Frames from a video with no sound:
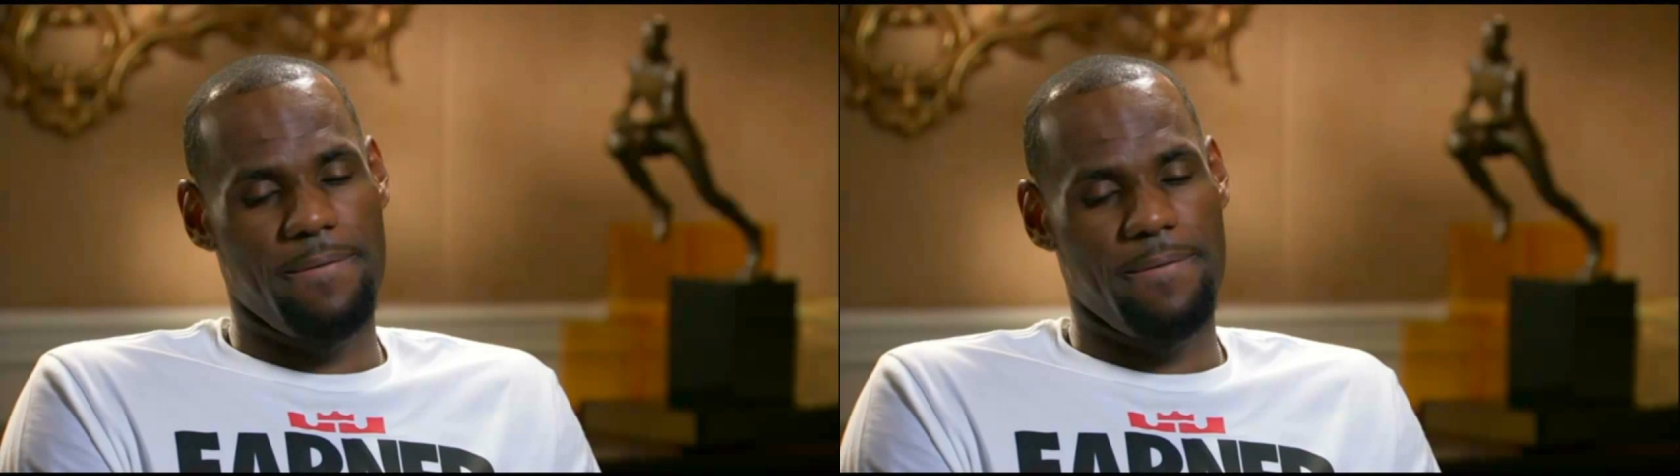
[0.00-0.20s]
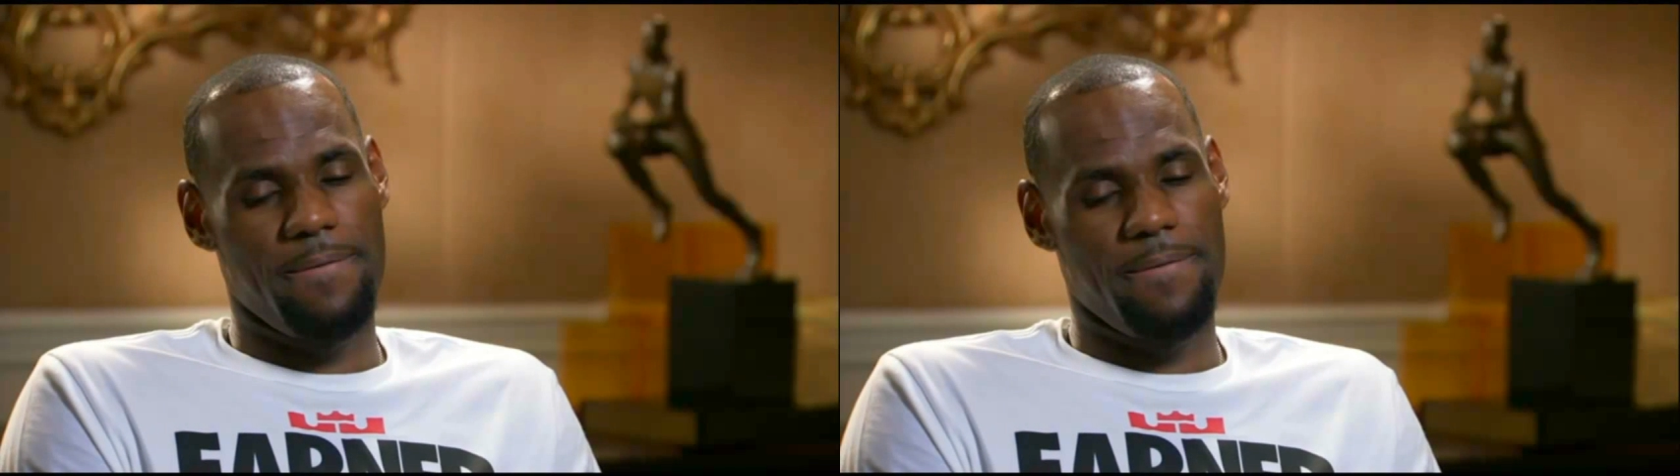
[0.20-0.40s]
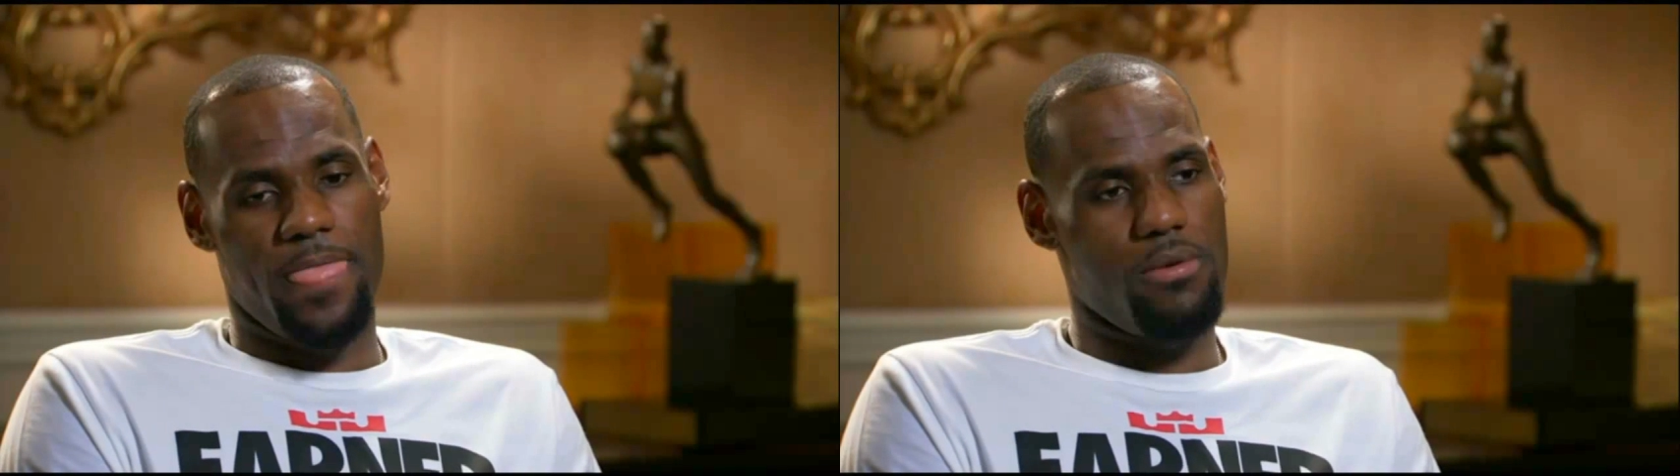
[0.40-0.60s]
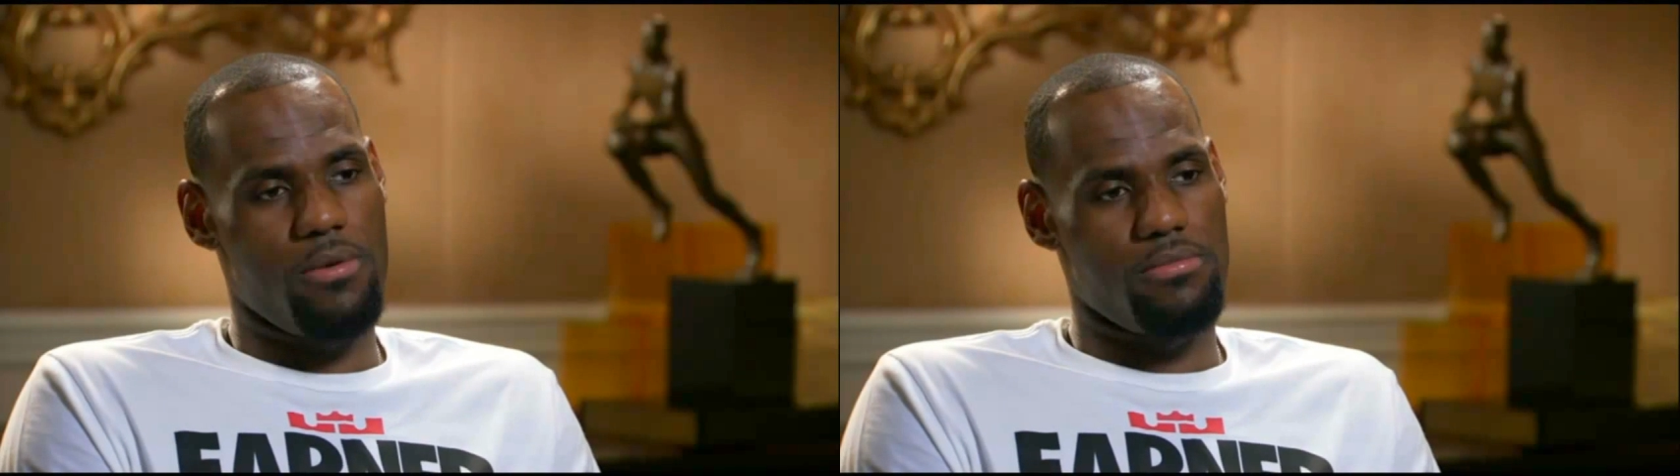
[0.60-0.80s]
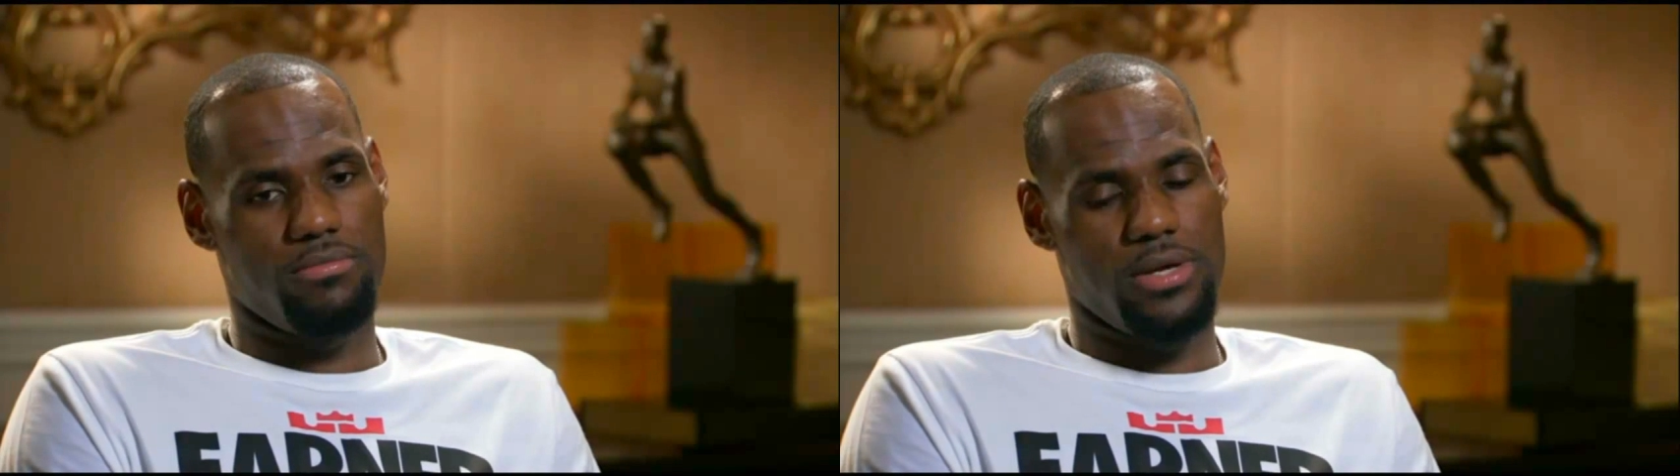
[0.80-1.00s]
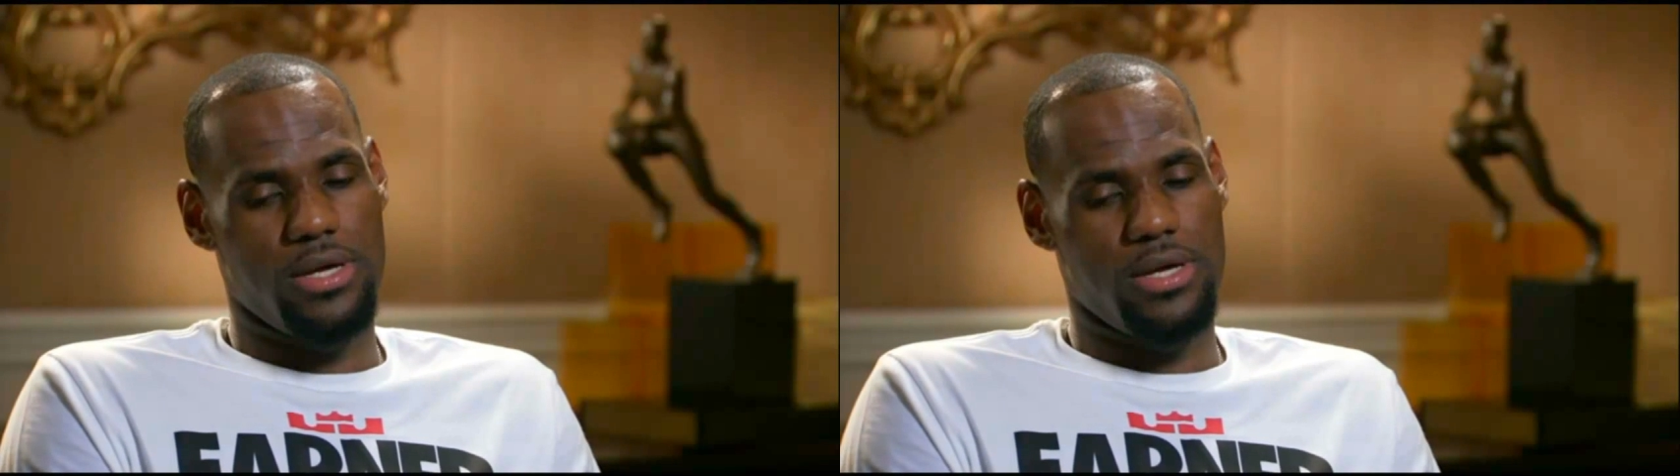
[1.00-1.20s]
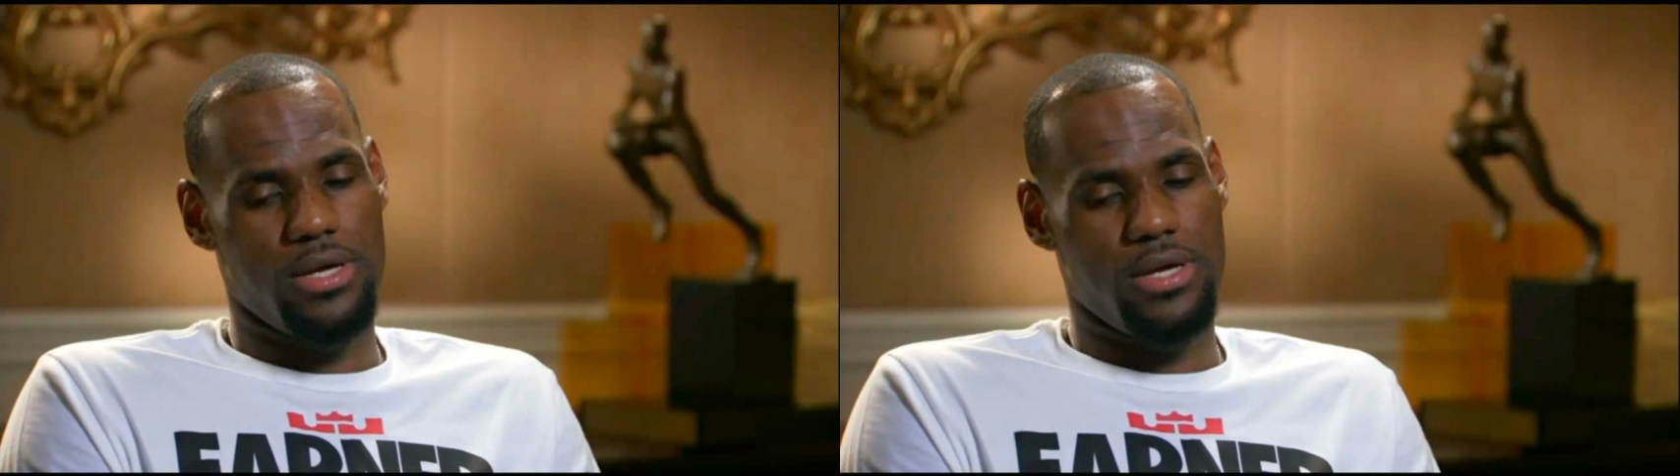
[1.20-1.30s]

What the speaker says: I was very calm.